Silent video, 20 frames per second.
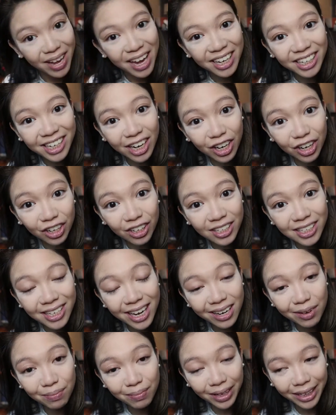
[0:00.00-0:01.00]
you girls
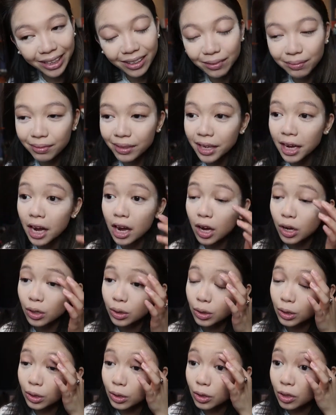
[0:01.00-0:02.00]
like me
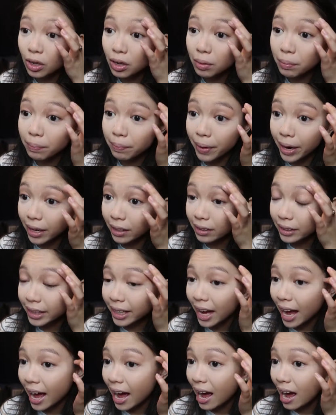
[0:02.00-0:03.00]
who barely
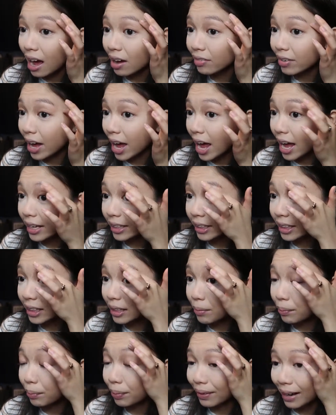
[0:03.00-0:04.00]
have
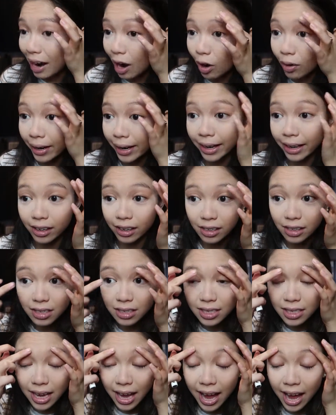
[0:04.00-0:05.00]
any brow
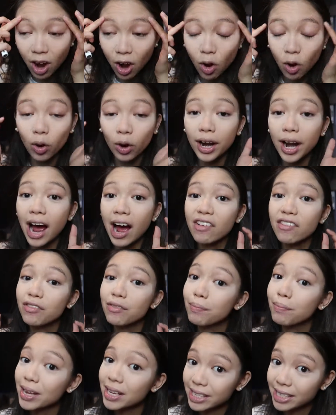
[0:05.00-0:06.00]
hairs or have
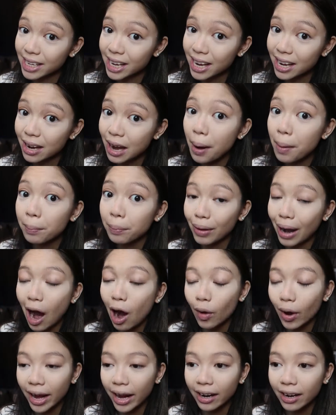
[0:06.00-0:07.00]
missing
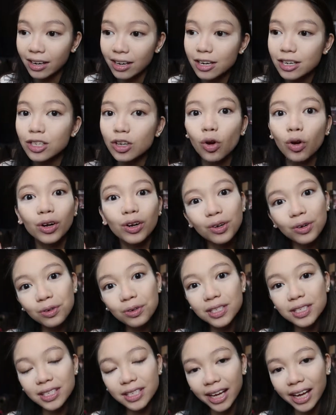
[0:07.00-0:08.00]
brow hairs, or
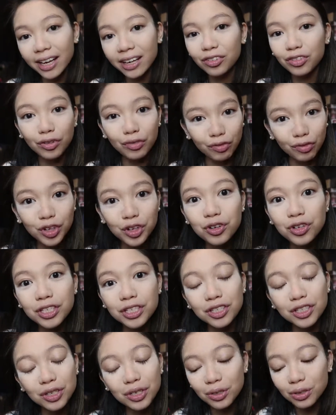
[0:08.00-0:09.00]
whose skin
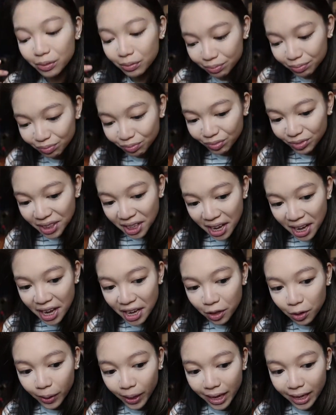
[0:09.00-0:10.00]
refuse to
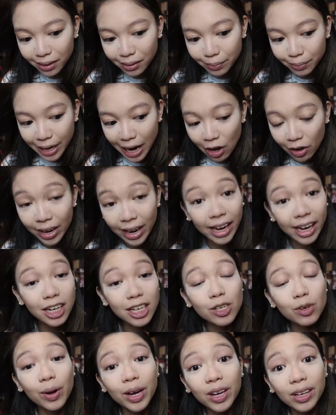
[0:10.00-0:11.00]
create brow
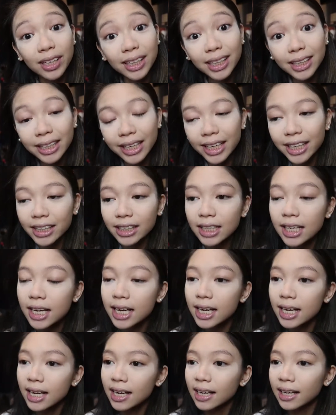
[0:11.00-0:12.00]
hairs where you need it,
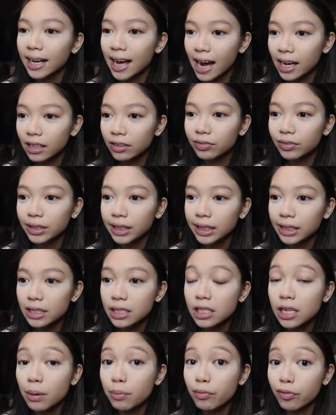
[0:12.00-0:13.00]
kind of
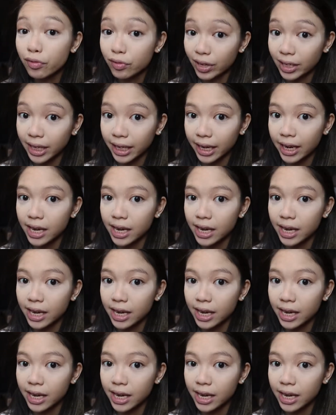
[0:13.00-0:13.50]
needs some filling